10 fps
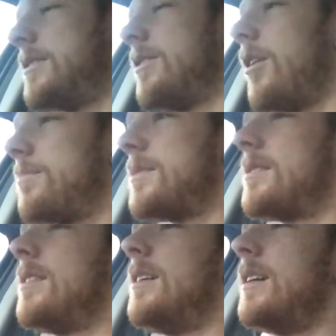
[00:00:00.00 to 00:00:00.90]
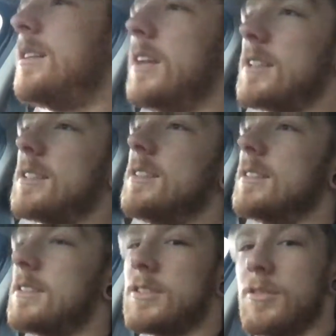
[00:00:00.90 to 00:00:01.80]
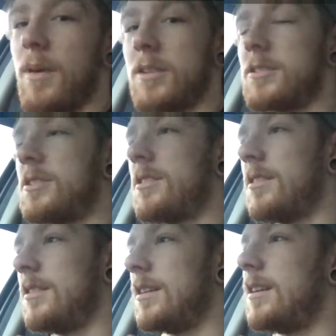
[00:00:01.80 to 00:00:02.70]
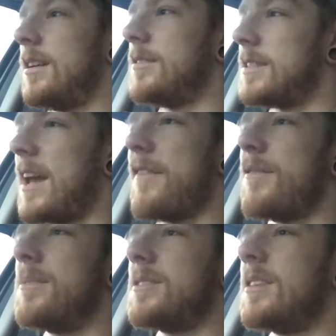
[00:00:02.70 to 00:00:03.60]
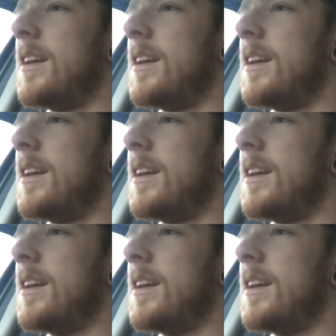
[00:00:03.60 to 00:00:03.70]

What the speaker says: stopped just because it's too much, I won't say effort, but